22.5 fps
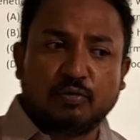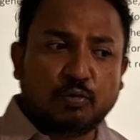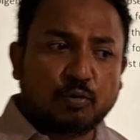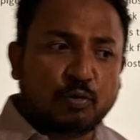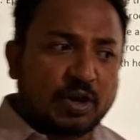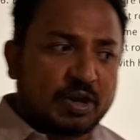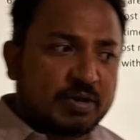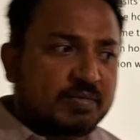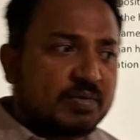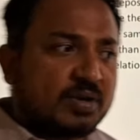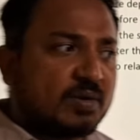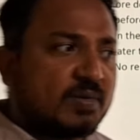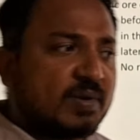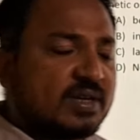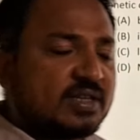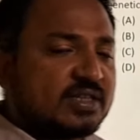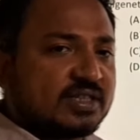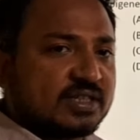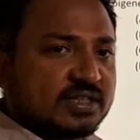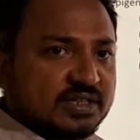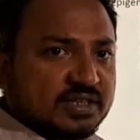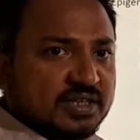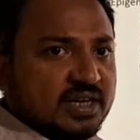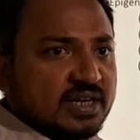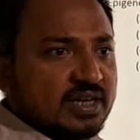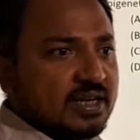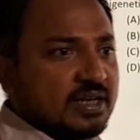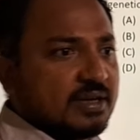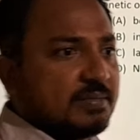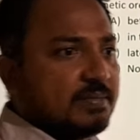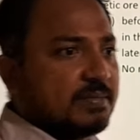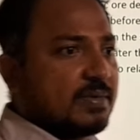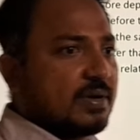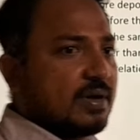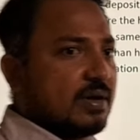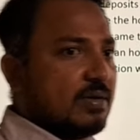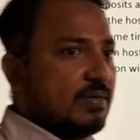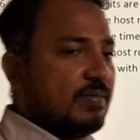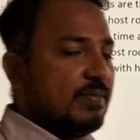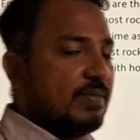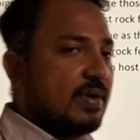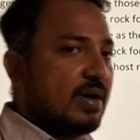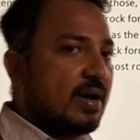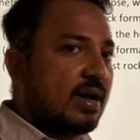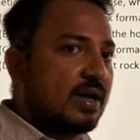So heavier one generally,
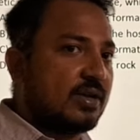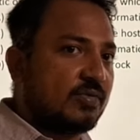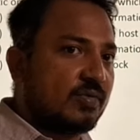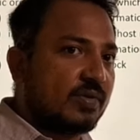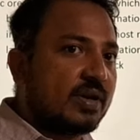as